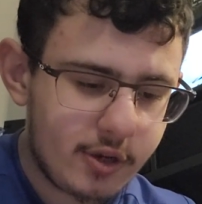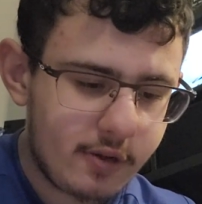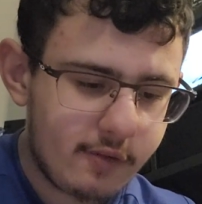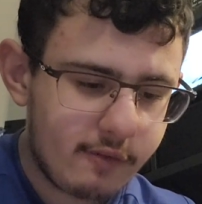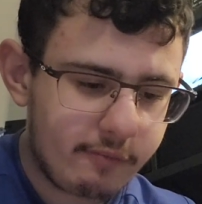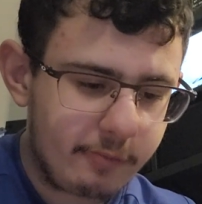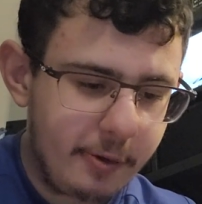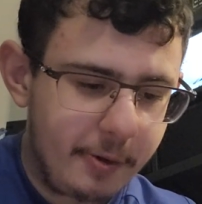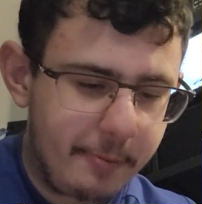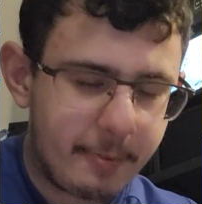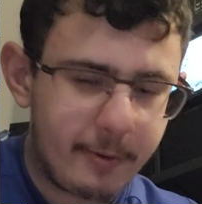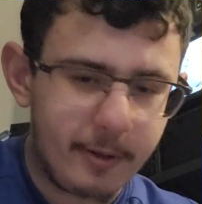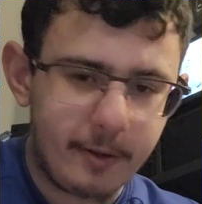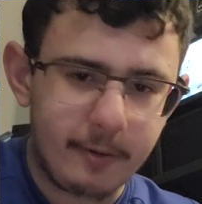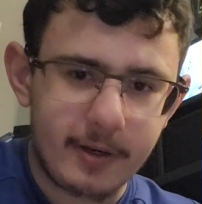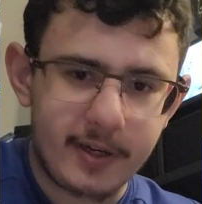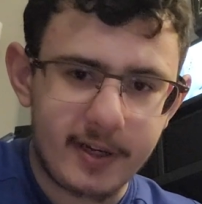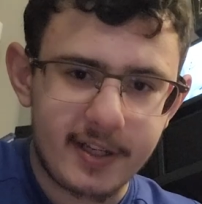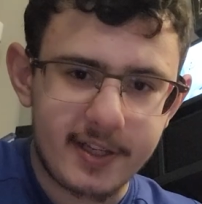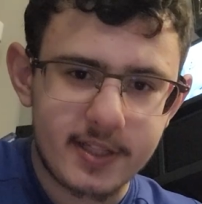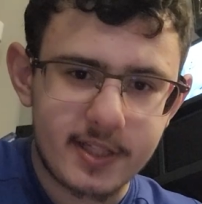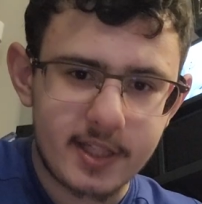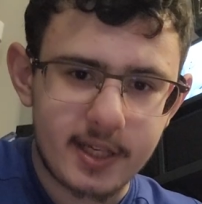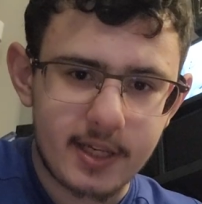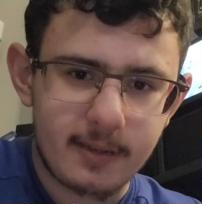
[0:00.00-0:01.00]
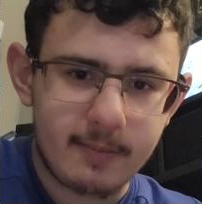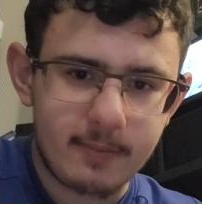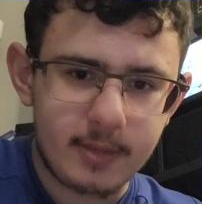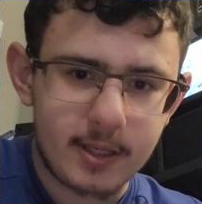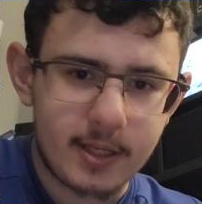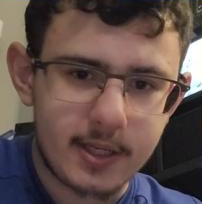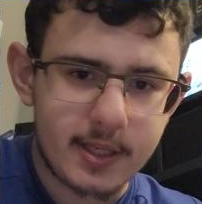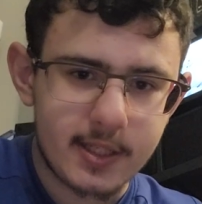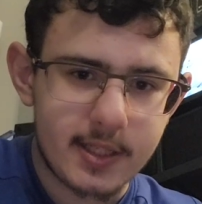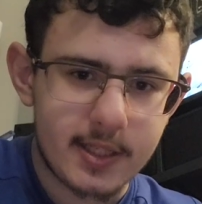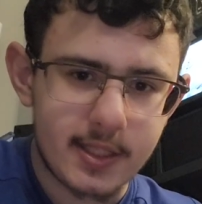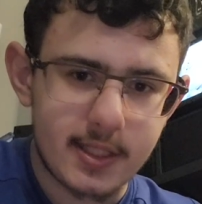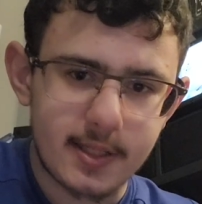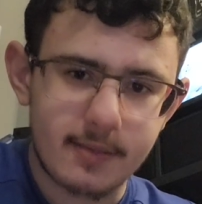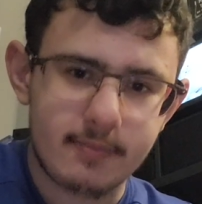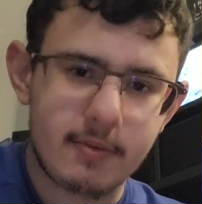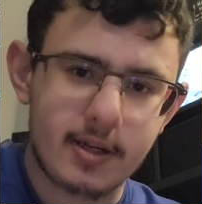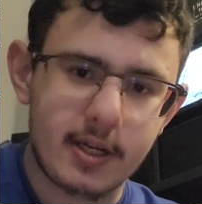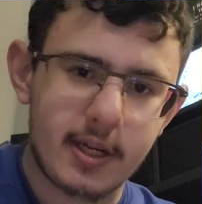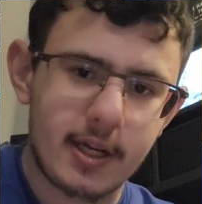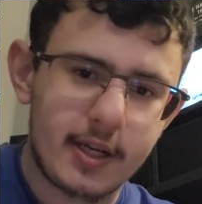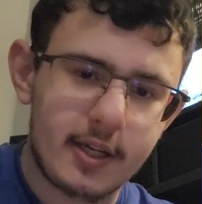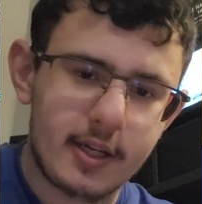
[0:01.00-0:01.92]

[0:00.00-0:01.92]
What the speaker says: you've probably already seen him because he's in